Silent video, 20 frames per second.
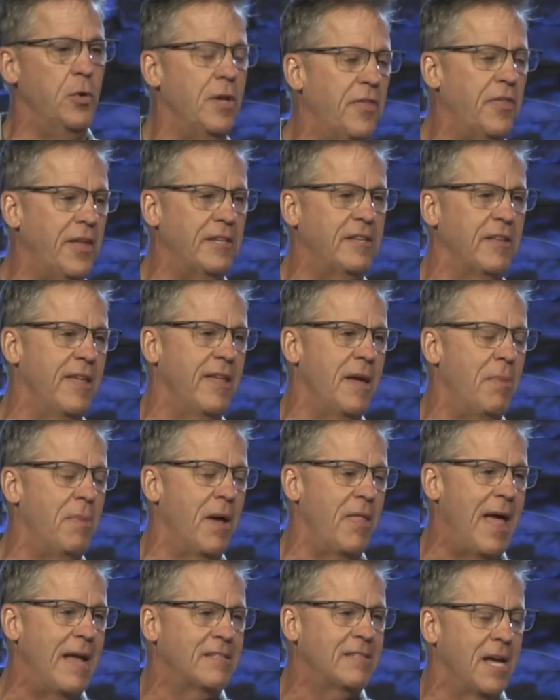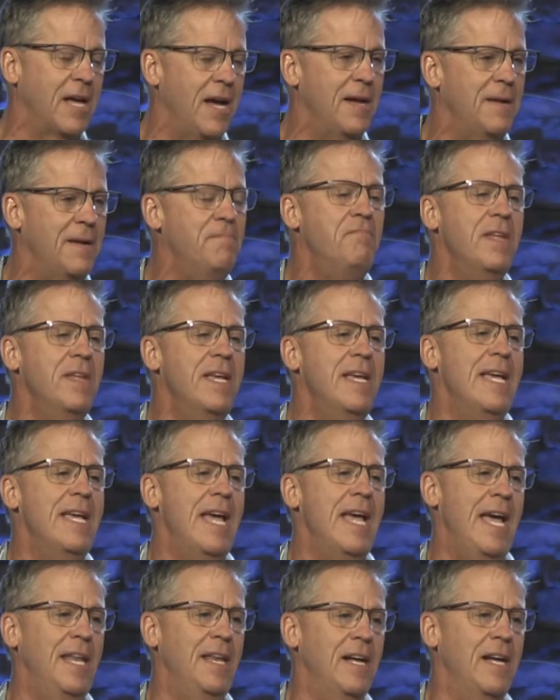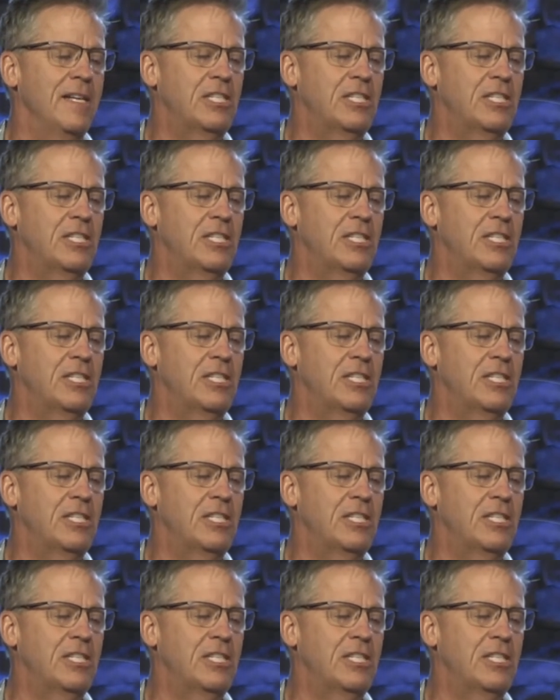anything to them by that time. And uh,